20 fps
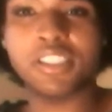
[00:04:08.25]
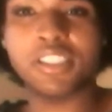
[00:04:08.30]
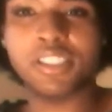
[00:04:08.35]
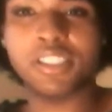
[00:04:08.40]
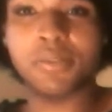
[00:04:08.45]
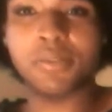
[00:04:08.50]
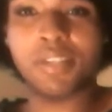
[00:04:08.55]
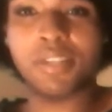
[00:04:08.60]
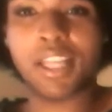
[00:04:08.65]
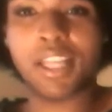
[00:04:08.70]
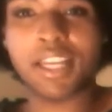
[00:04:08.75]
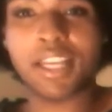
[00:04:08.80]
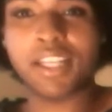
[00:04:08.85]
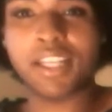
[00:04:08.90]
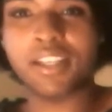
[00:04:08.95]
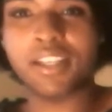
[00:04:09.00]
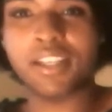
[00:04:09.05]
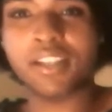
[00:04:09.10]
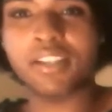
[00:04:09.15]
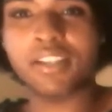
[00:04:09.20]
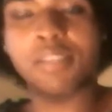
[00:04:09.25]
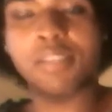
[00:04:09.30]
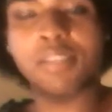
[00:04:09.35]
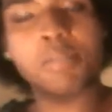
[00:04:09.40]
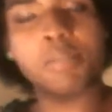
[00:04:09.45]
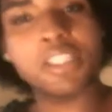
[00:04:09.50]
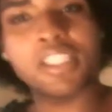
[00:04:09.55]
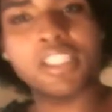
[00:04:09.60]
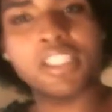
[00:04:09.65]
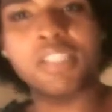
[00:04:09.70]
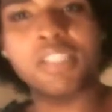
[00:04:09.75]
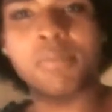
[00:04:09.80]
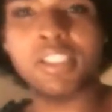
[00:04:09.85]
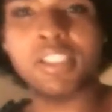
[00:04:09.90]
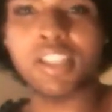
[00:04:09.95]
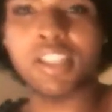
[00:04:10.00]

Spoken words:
you like the person you've been